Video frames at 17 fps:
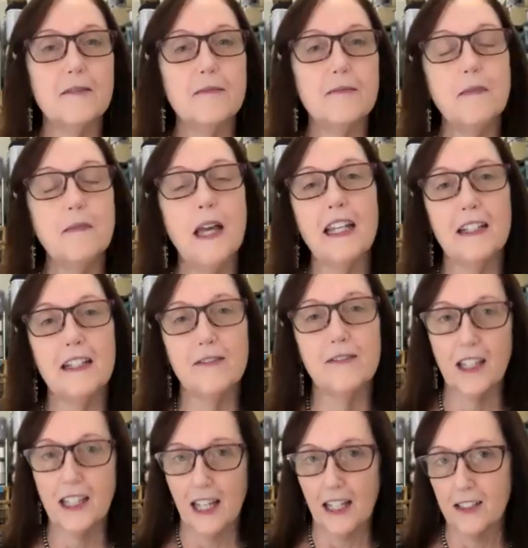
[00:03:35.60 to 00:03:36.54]
many of
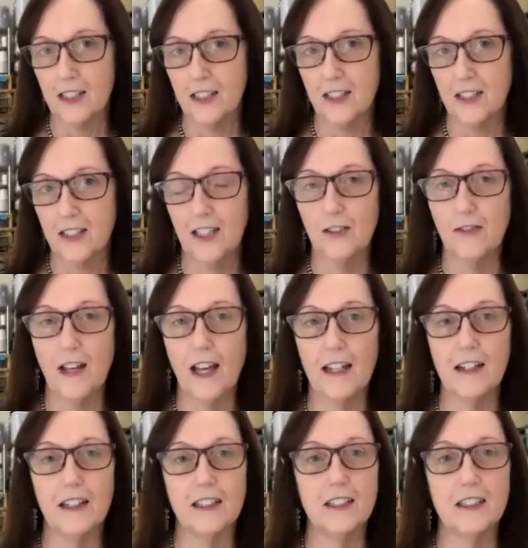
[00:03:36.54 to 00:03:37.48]
the guests that you've had
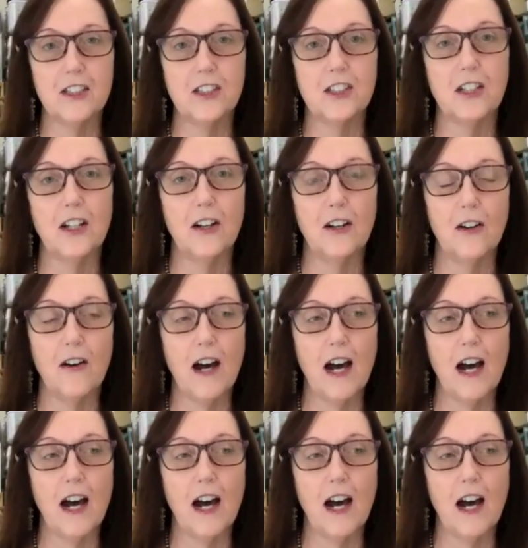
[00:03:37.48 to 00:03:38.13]
on the show,